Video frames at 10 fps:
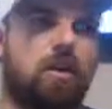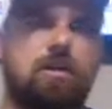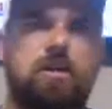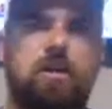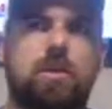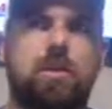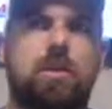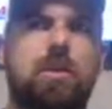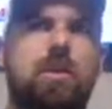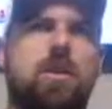so
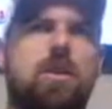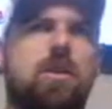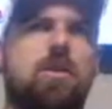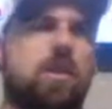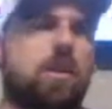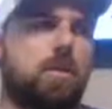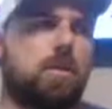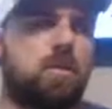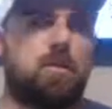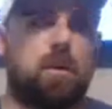
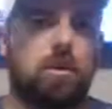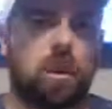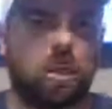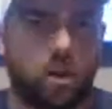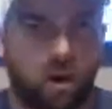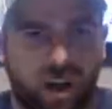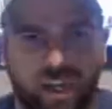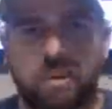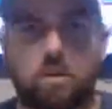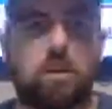it would have been
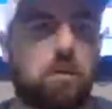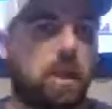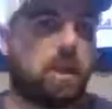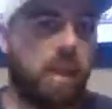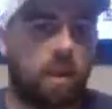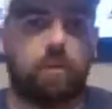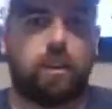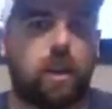tight, it would have been tough.